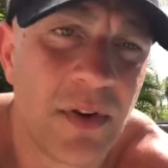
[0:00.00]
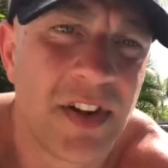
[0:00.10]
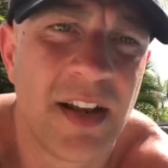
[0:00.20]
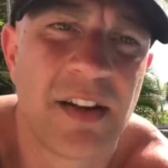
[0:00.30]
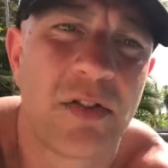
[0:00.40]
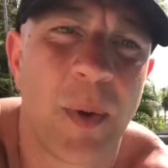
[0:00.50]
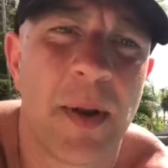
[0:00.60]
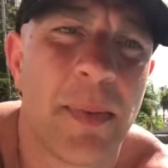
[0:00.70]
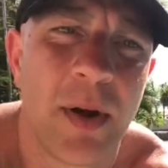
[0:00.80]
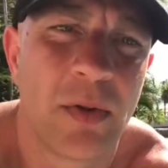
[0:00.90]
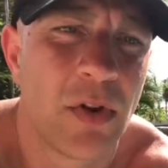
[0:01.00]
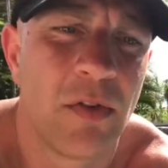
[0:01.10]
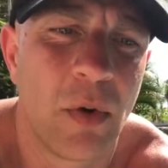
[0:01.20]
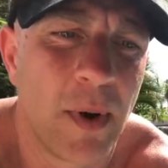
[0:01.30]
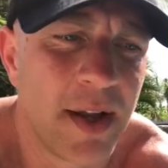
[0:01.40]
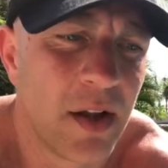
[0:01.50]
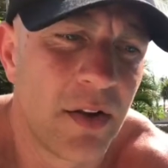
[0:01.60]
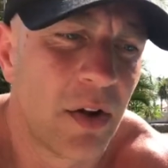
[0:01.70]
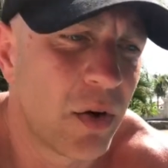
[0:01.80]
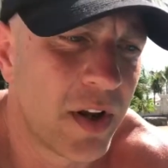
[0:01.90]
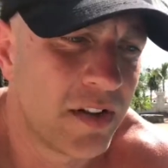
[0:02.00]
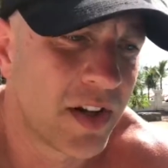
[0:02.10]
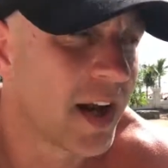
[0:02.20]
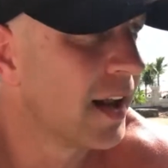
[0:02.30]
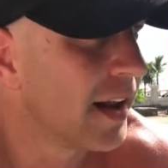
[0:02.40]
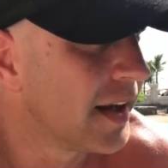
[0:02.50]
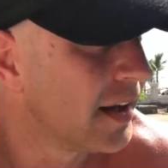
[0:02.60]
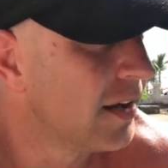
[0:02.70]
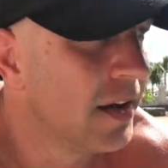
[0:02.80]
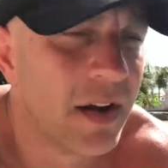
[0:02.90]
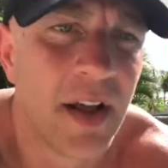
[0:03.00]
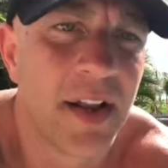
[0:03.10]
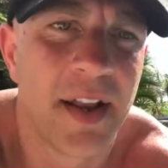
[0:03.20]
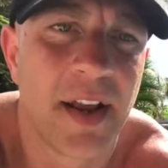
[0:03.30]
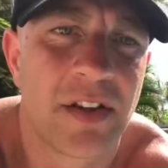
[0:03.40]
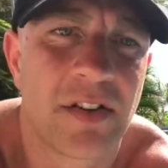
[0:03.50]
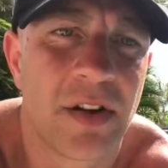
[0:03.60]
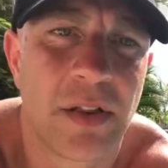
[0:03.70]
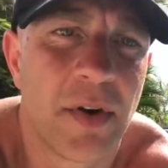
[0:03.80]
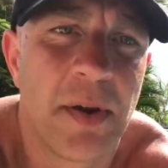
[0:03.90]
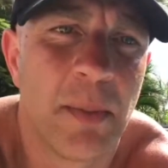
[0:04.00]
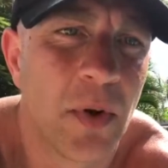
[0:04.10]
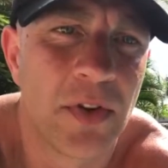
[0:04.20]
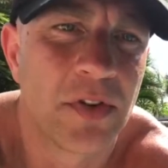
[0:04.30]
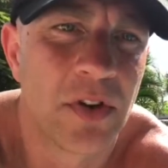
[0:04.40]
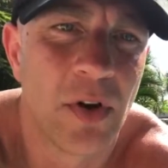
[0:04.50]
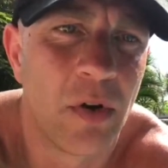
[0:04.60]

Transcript: you're 10 to 20 pounds overweight and you're looking to get lean in the next 3 months,